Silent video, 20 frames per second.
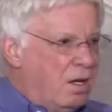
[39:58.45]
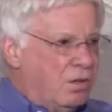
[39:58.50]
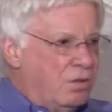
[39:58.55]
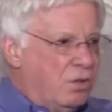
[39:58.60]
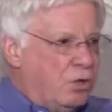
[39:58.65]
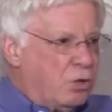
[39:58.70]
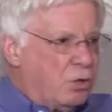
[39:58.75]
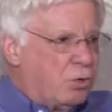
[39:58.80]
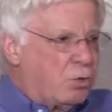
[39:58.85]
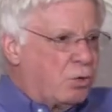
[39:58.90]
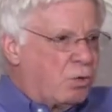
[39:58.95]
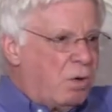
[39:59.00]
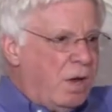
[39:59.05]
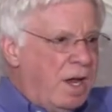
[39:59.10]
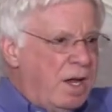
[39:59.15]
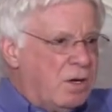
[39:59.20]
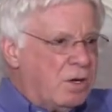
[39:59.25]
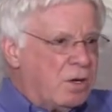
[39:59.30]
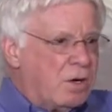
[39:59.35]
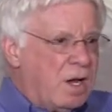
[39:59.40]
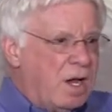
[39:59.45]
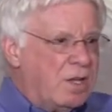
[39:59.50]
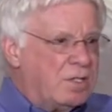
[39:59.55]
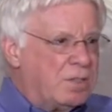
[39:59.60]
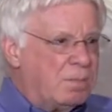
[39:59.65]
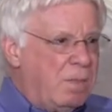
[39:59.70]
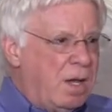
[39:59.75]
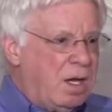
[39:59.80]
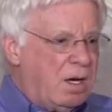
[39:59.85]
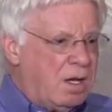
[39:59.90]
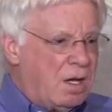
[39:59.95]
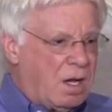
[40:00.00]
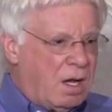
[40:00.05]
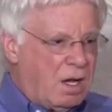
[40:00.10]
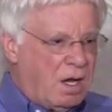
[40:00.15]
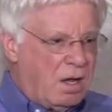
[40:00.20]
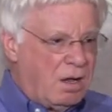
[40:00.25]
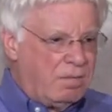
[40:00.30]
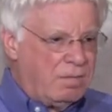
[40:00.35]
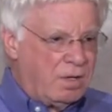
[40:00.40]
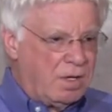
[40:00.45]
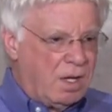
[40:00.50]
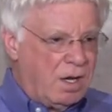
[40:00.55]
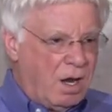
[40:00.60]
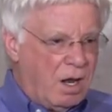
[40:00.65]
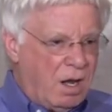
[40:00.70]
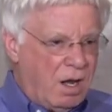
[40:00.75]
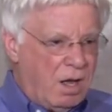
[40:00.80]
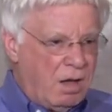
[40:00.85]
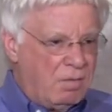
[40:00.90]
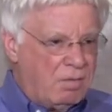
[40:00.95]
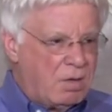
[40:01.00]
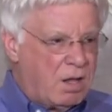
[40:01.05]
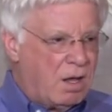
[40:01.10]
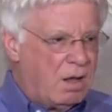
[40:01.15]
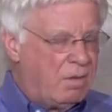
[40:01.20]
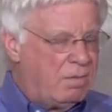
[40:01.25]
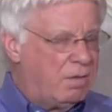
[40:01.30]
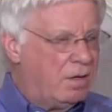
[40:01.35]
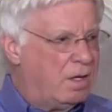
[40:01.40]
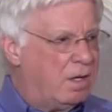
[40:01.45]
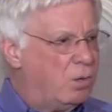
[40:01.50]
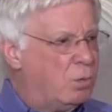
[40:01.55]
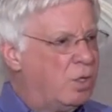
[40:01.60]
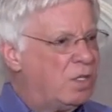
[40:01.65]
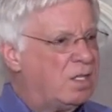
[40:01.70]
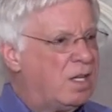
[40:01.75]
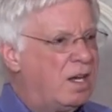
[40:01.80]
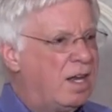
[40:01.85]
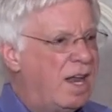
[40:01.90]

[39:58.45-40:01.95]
the greater has made a covenant, a love covenant with the